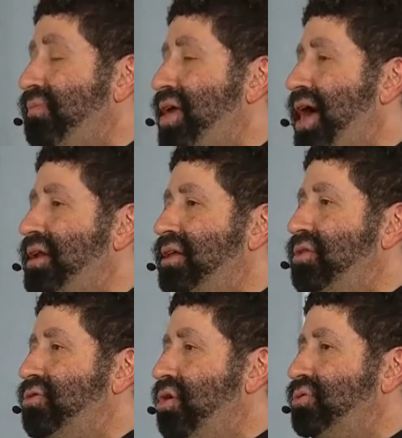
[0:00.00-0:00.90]
that
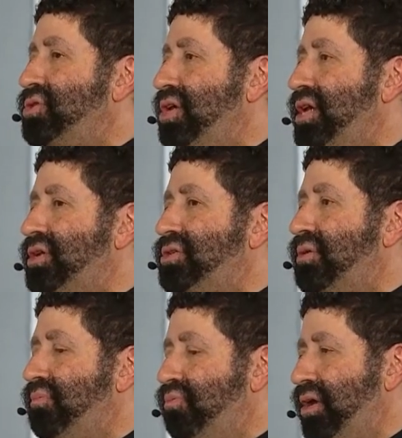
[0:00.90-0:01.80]
those
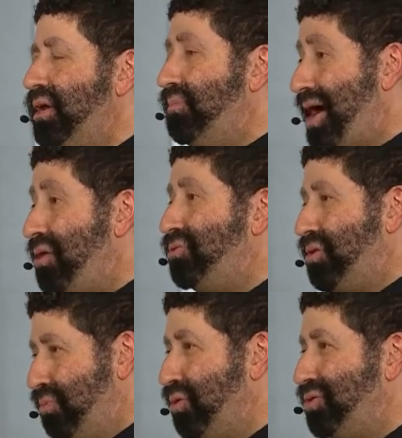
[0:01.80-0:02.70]
things bring
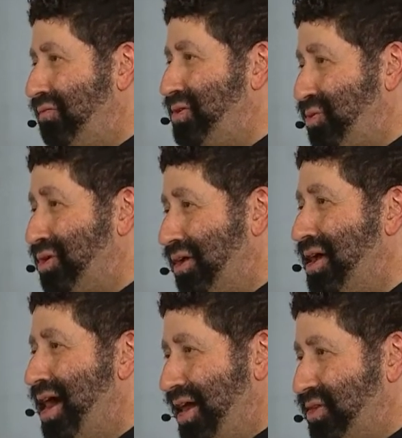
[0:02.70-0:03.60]
about the birth of Israel
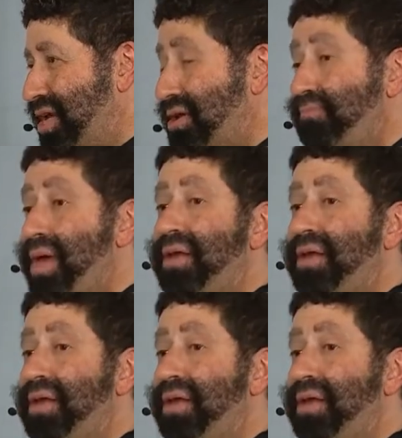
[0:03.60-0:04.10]
at the same time.